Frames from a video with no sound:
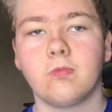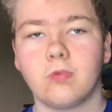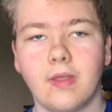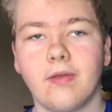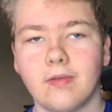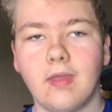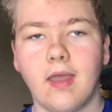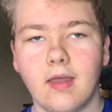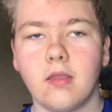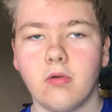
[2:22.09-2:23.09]
will,
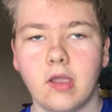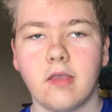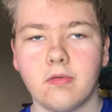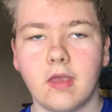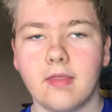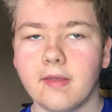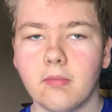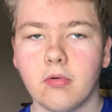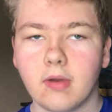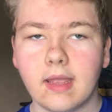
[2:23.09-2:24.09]
yeah, you guys, I
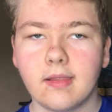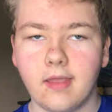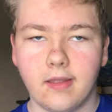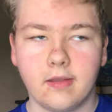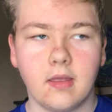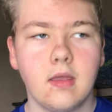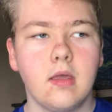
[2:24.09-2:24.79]
think, will like.